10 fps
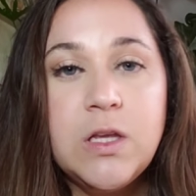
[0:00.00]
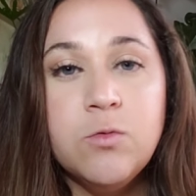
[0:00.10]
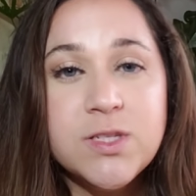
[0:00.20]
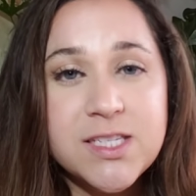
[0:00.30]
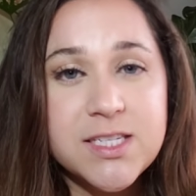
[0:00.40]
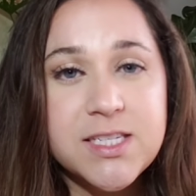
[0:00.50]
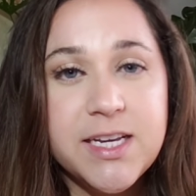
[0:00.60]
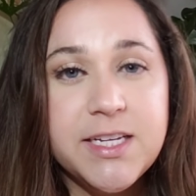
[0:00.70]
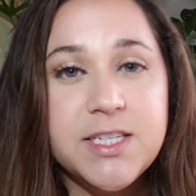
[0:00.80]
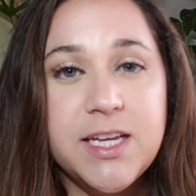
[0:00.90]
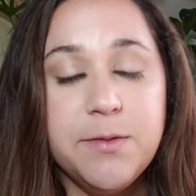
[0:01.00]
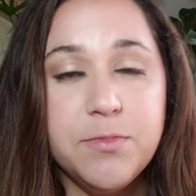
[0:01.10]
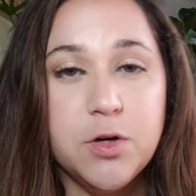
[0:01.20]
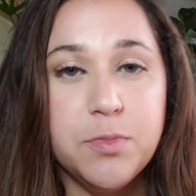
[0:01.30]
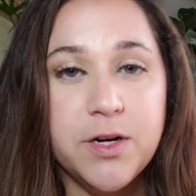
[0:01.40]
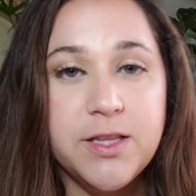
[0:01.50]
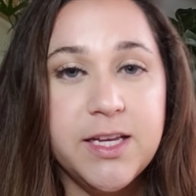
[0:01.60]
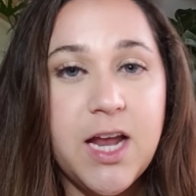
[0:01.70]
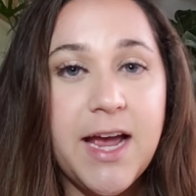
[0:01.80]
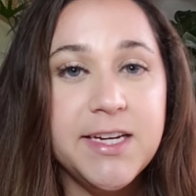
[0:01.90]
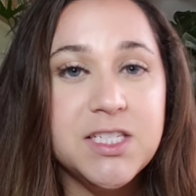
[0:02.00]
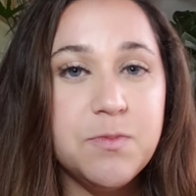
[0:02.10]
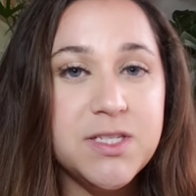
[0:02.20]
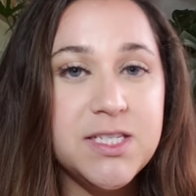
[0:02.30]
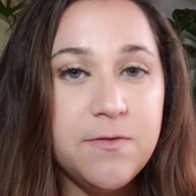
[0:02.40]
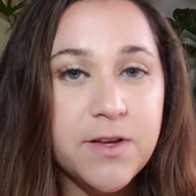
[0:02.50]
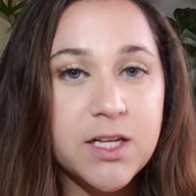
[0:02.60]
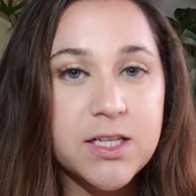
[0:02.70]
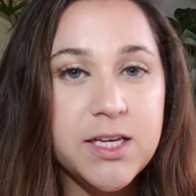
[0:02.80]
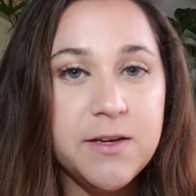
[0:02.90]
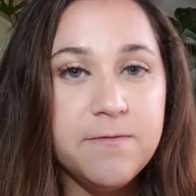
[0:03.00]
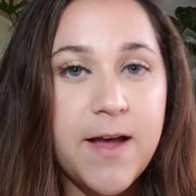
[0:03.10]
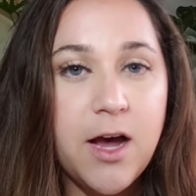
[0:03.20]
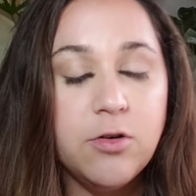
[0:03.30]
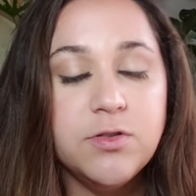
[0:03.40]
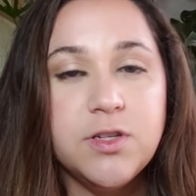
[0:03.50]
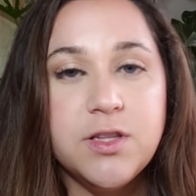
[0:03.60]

was listening to hypnobirthing. I specifically found